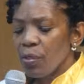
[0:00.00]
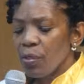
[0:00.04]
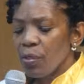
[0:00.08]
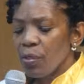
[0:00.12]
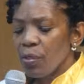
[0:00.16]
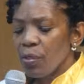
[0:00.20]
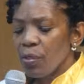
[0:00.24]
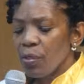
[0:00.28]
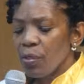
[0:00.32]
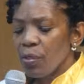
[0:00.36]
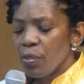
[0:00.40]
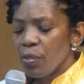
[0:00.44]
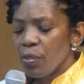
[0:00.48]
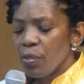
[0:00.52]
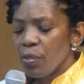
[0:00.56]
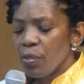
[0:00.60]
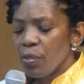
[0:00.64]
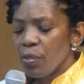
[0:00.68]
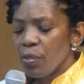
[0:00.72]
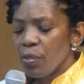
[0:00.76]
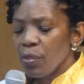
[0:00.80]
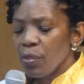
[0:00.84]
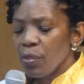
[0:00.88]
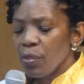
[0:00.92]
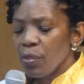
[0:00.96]

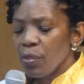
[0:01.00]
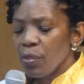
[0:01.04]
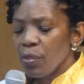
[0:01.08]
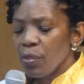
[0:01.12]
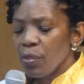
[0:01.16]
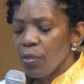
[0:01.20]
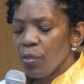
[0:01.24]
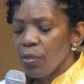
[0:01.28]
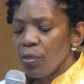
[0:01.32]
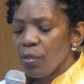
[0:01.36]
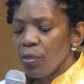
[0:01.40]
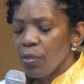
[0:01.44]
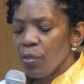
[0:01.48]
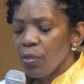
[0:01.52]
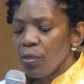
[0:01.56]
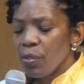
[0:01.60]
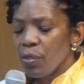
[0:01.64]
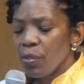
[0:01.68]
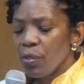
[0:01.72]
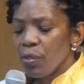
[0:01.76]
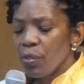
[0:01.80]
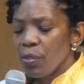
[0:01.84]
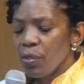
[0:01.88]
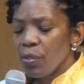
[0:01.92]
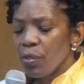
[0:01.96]

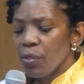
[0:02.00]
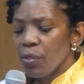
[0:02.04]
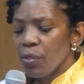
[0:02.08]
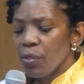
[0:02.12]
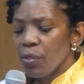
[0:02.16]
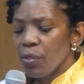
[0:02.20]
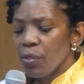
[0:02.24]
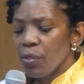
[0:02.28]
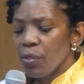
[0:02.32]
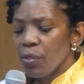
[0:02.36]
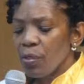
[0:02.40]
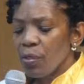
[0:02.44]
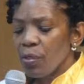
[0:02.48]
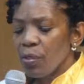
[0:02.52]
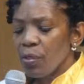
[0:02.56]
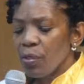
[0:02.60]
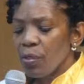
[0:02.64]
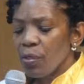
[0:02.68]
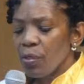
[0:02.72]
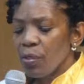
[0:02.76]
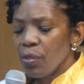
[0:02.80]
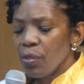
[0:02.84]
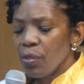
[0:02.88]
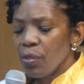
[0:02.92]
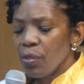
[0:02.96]

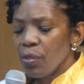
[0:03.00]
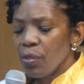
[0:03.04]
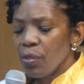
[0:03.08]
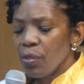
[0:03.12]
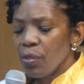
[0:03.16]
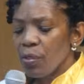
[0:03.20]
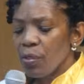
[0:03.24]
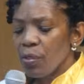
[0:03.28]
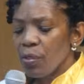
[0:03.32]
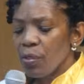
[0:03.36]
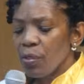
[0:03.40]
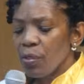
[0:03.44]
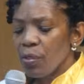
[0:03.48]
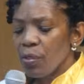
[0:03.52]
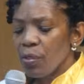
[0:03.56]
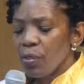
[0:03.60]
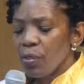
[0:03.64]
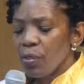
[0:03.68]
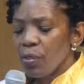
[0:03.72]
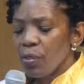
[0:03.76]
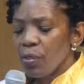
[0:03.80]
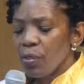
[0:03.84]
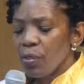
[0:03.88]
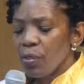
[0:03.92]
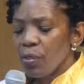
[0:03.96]

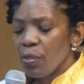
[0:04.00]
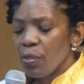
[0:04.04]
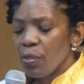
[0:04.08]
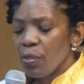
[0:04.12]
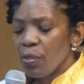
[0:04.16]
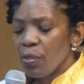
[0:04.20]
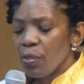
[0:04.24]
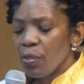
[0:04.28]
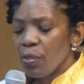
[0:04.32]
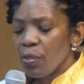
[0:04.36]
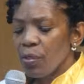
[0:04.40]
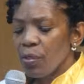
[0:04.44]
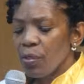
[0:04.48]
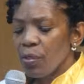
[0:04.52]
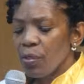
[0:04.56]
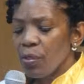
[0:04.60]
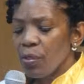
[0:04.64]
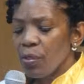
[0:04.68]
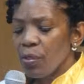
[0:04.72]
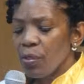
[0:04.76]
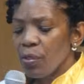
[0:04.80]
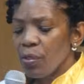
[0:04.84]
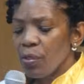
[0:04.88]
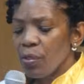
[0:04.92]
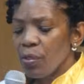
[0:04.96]

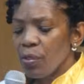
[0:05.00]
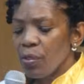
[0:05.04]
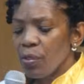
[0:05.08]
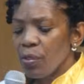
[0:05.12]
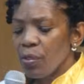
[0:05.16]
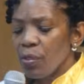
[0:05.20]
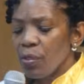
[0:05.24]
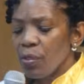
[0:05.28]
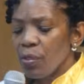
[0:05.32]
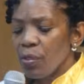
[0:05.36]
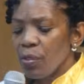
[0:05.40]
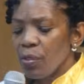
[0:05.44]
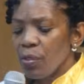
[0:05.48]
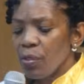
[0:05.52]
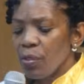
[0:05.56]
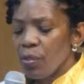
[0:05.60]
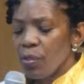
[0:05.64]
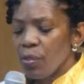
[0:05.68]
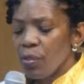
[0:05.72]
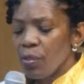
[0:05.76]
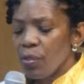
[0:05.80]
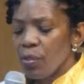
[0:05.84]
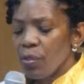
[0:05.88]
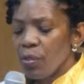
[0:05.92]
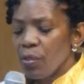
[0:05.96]

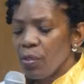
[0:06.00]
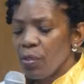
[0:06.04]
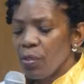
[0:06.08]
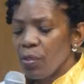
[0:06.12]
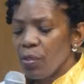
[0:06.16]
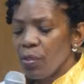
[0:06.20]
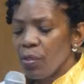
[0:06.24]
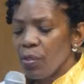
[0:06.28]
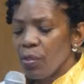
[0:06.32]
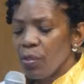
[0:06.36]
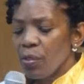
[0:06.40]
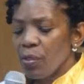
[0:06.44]
(no lip movement)